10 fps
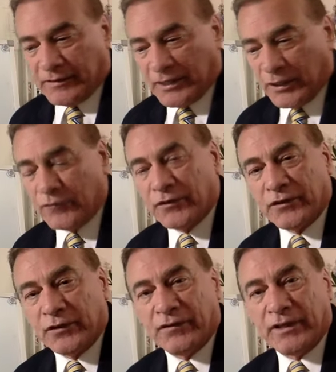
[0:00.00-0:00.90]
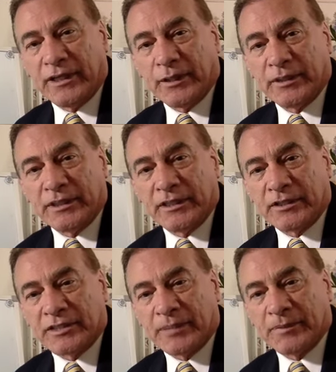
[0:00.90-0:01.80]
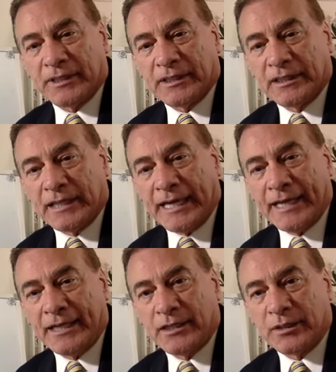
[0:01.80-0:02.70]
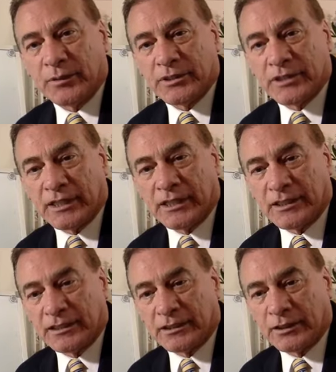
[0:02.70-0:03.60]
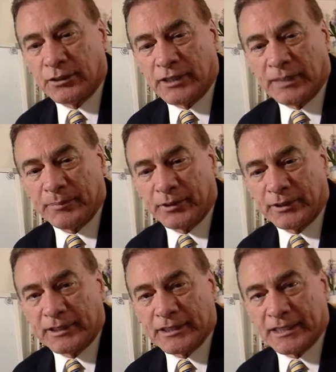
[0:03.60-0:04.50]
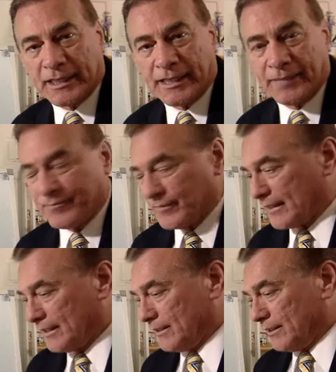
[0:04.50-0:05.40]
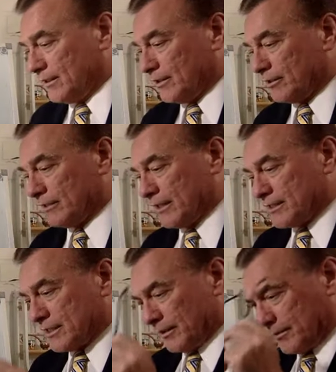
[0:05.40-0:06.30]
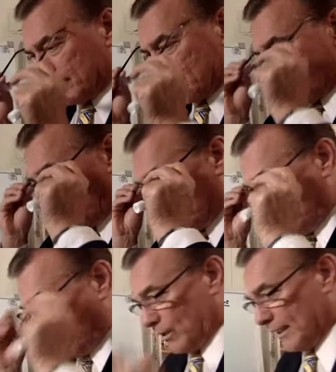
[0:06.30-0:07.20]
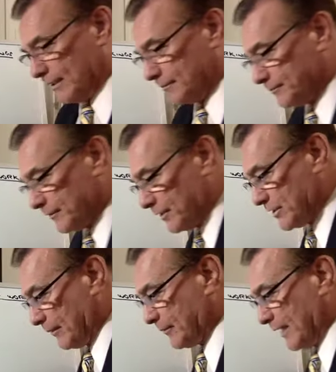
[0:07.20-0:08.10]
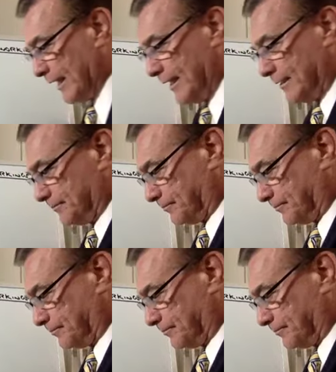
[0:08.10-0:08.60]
overview video I did on Chapter 8, which I loaded up earlier today. Alright, so question 1 on Chapter 8.